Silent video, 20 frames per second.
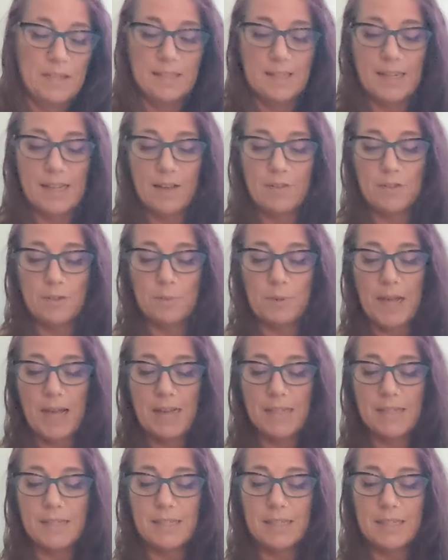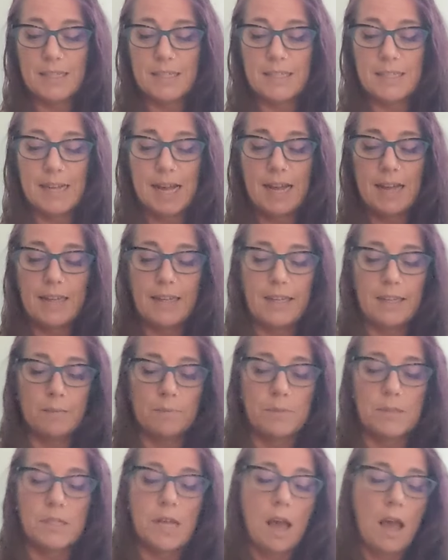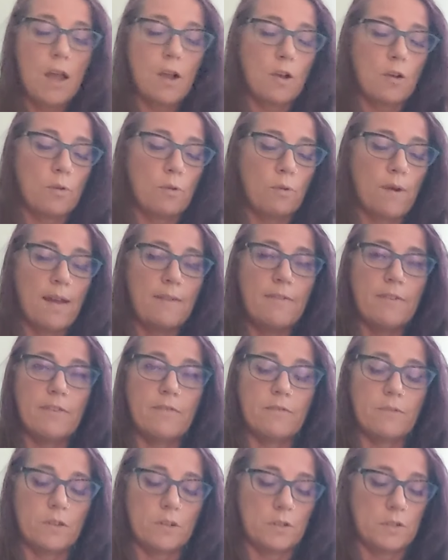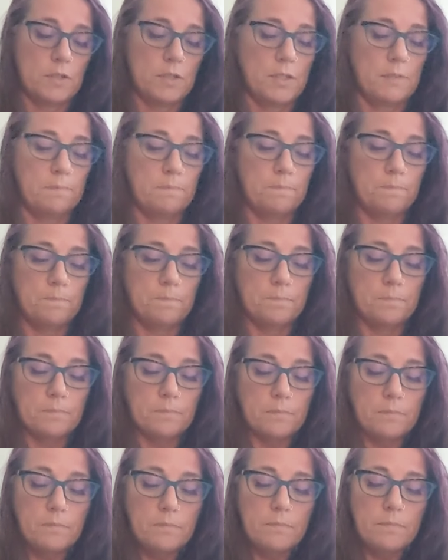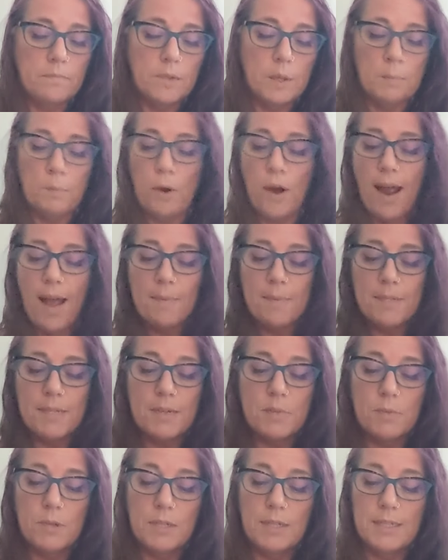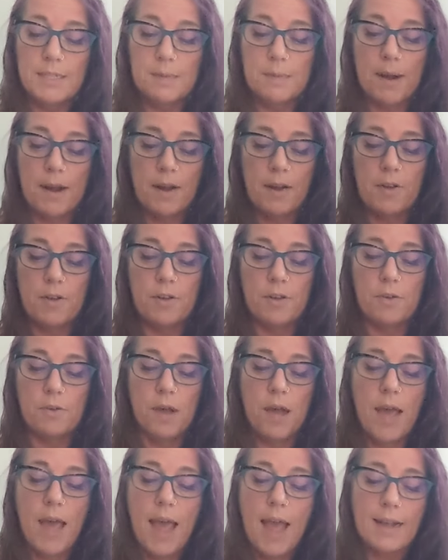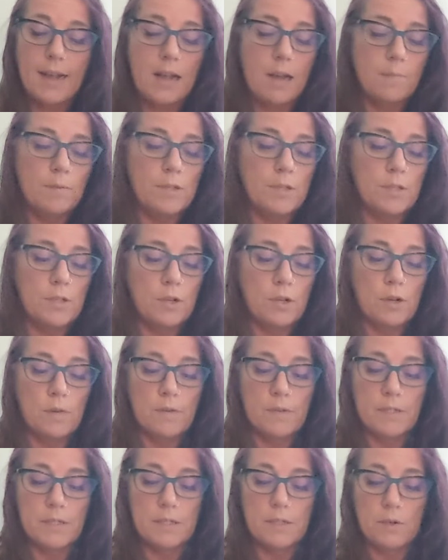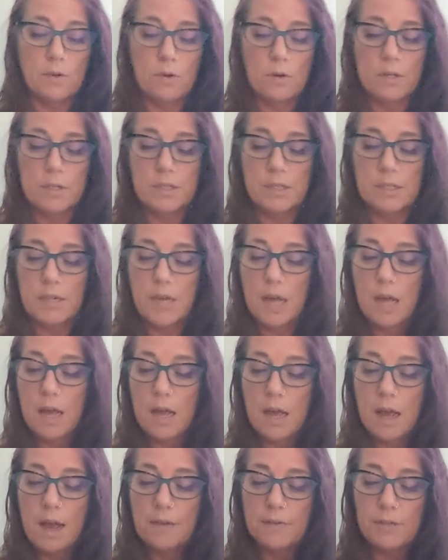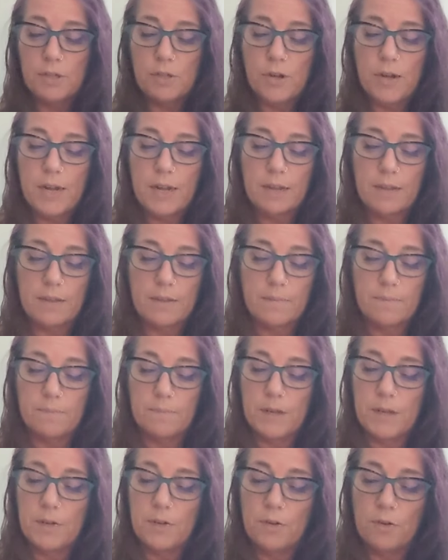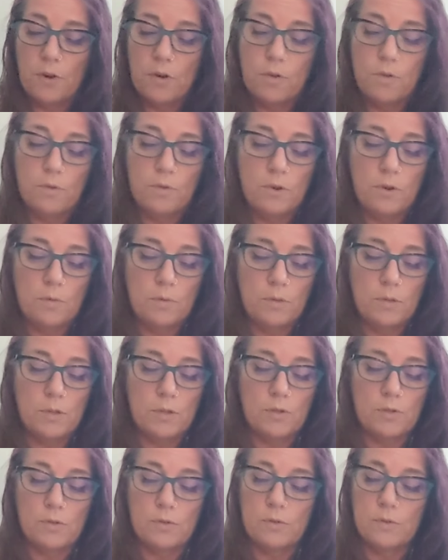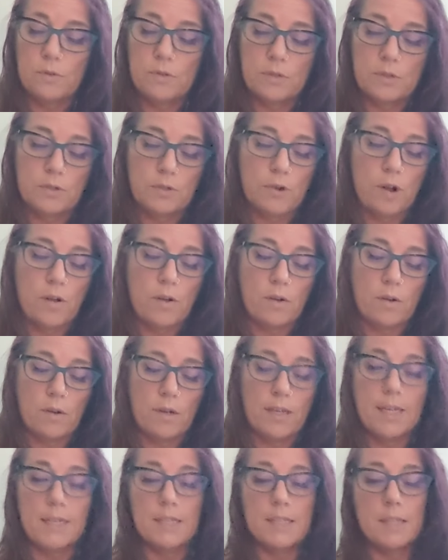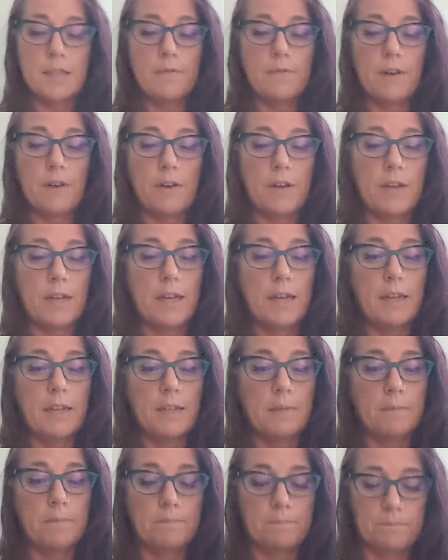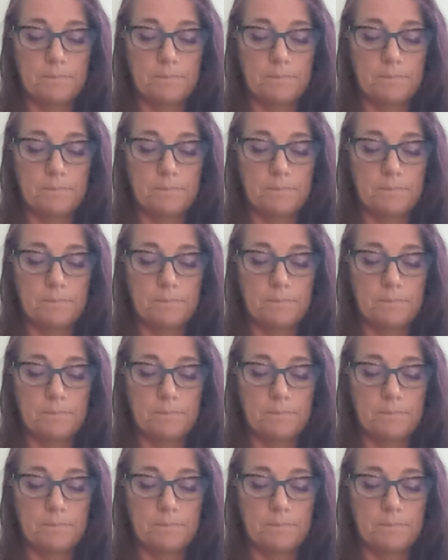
It's a counterblast against Alahim's craven verse. Perhaps it will inspire you and come to serve as a source of strength in your own noble struggle against the fairy kingdom.